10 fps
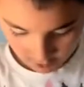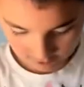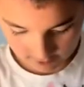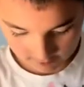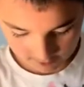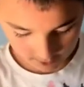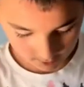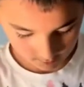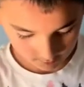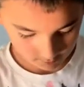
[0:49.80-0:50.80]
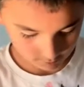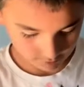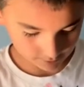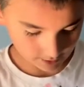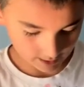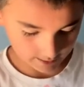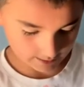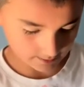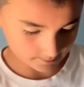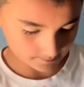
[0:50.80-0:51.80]
here we go. We've got
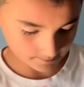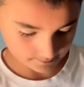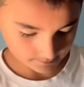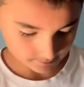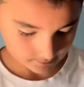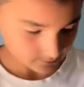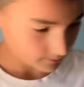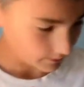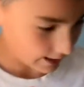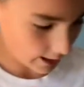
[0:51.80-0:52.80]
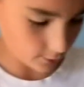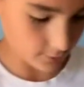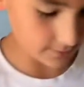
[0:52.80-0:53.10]
him out of